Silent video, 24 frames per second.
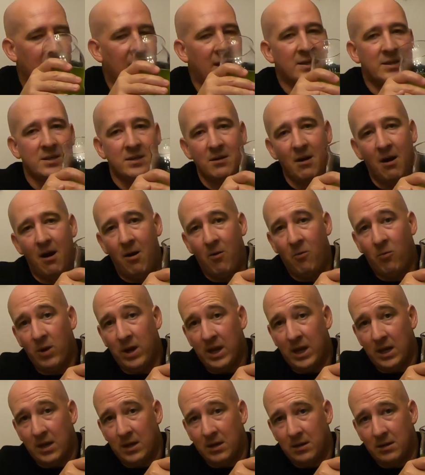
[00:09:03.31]
It's not
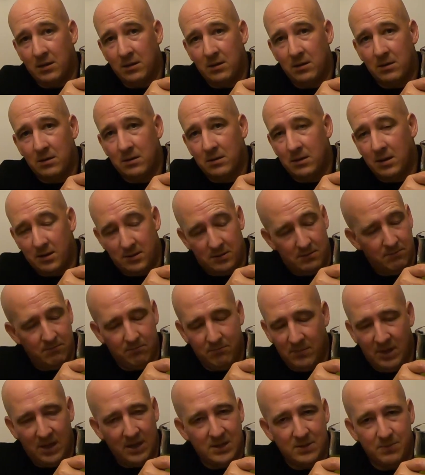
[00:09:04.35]
weed, but
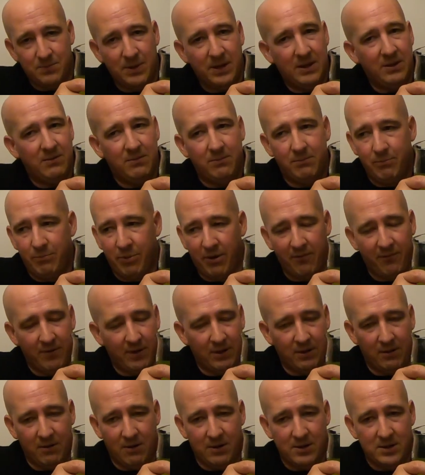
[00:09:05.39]
let's be
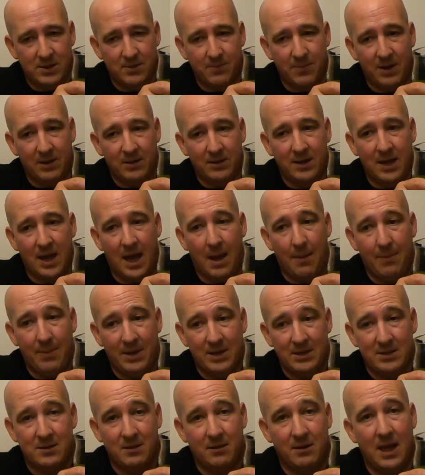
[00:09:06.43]
perfectly honest about that,
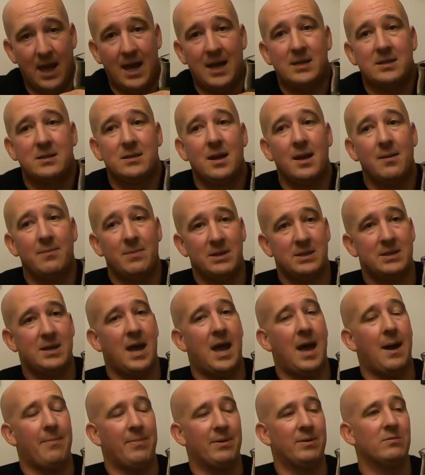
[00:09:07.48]
because the last time this
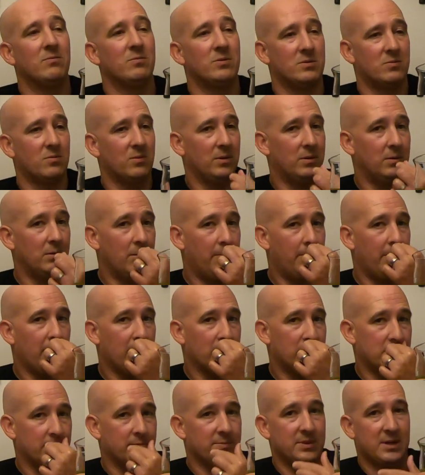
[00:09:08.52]
happened was with New
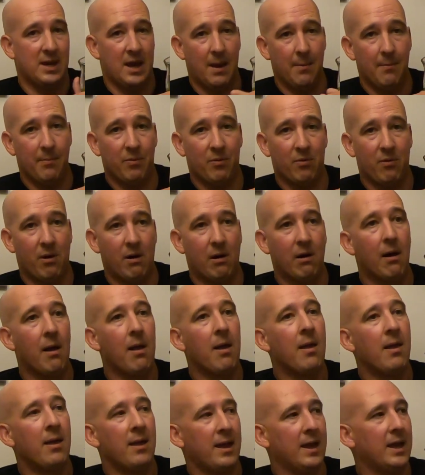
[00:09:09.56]
Belgium's Hemperor,
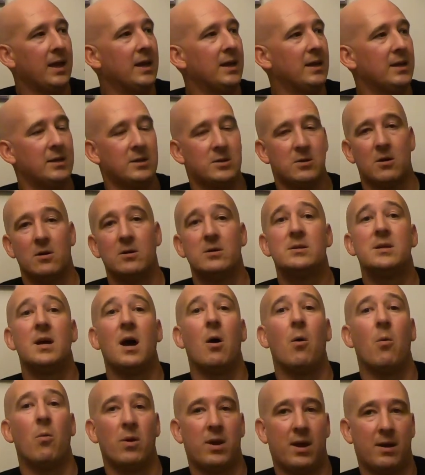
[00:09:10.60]
and it turns
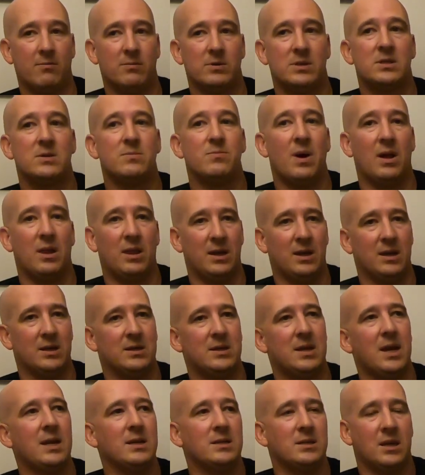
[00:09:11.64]
out what I was smelling
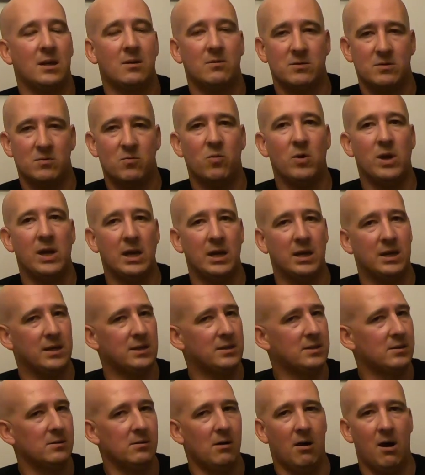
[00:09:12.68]
and tasting was weed.
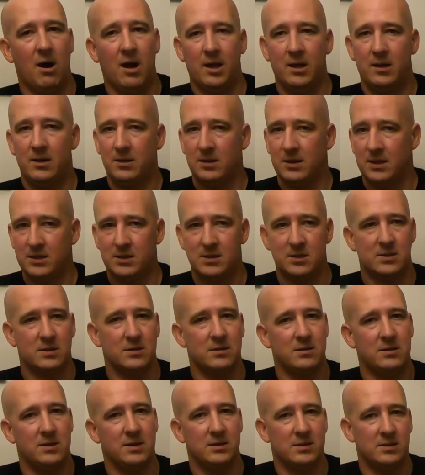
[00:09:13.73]
It's not, this is,
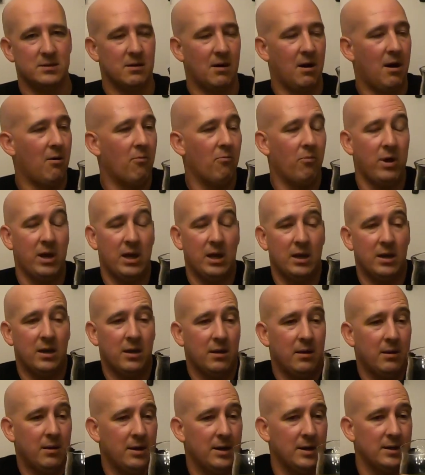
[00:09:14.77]
it's not weed.
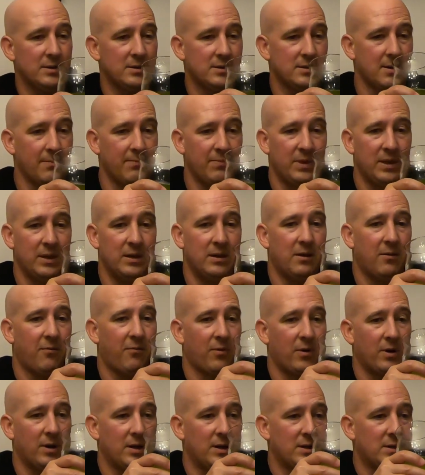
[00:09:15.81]
It's something
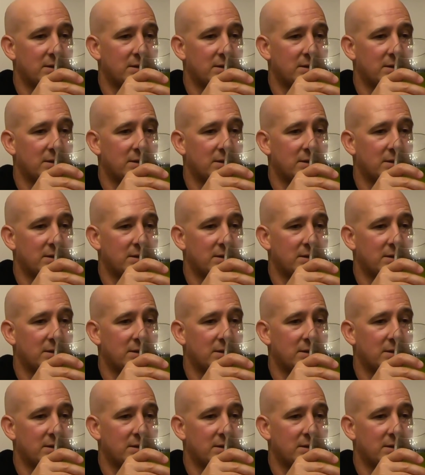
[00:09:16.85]
different.